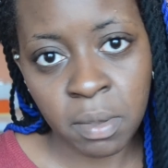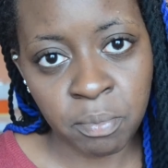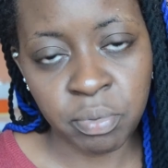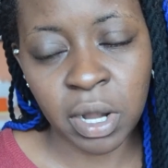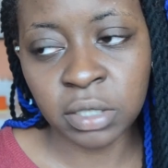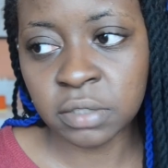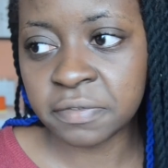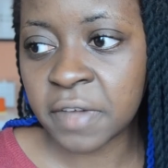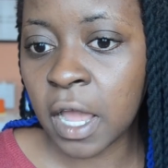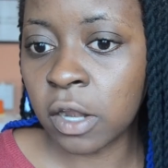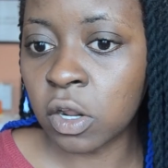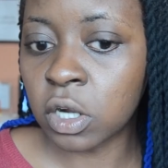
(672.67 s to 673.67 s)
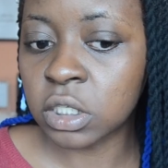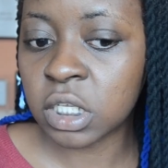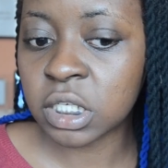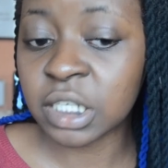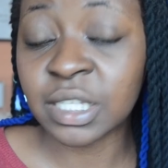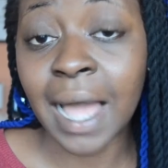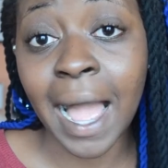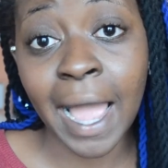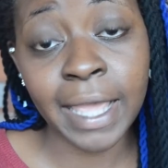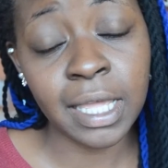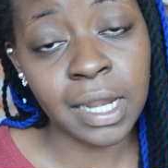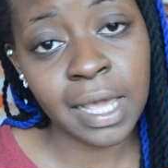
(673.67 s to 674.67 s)
brow definer, such as the
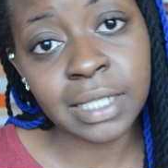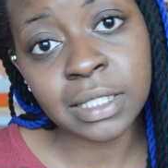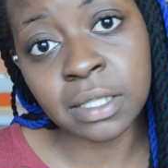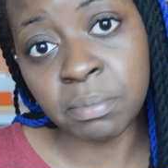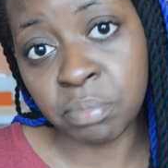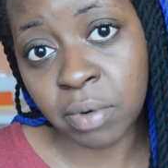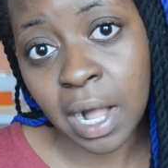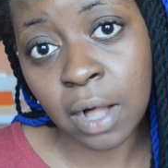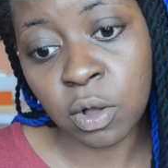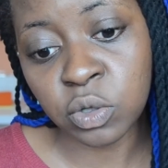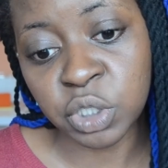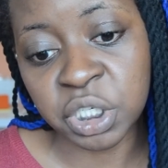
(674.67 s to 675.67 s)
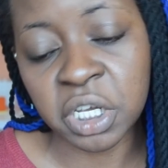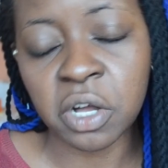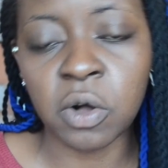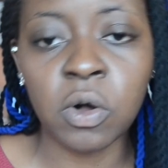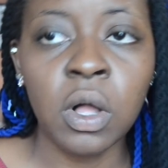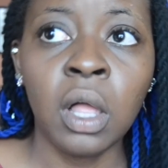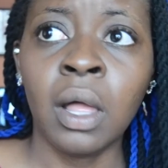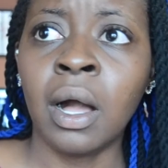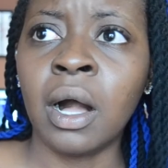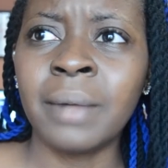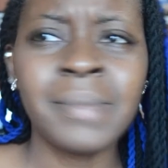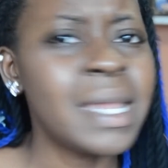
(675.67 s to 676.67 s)
Hagen Esther brow gel.
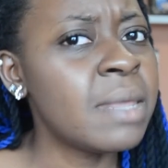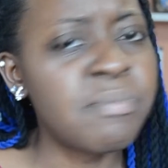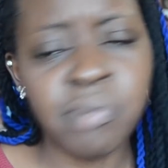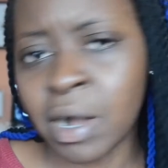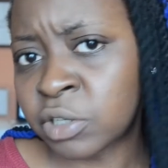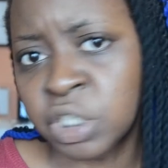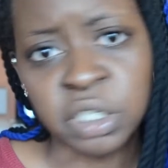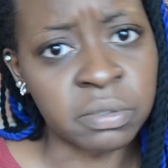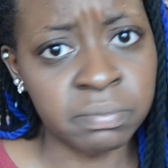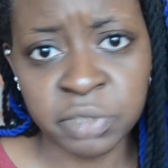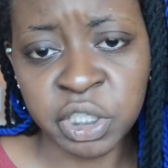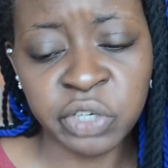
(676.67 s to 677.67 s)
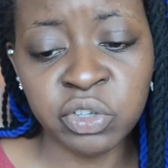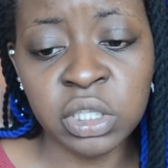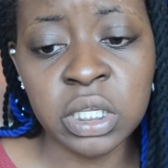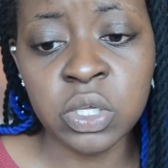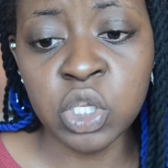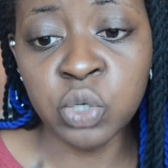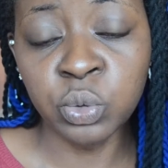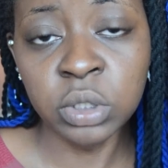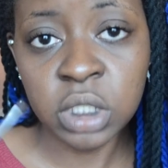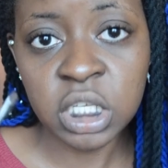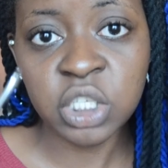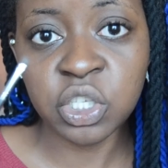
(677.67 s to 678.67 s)
Any brow gel, generally you
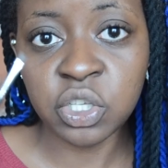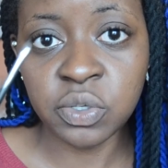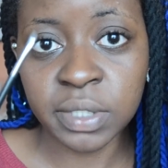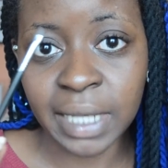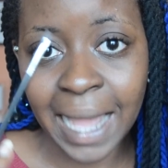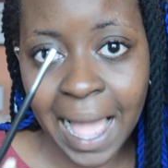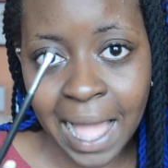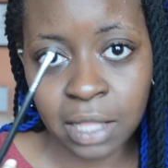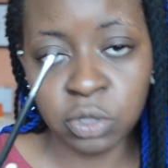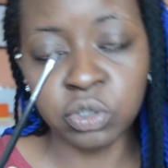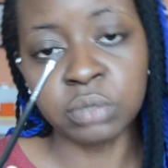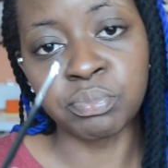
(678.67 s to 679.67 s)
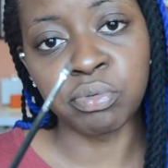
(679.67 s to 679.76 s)
will need to use an angled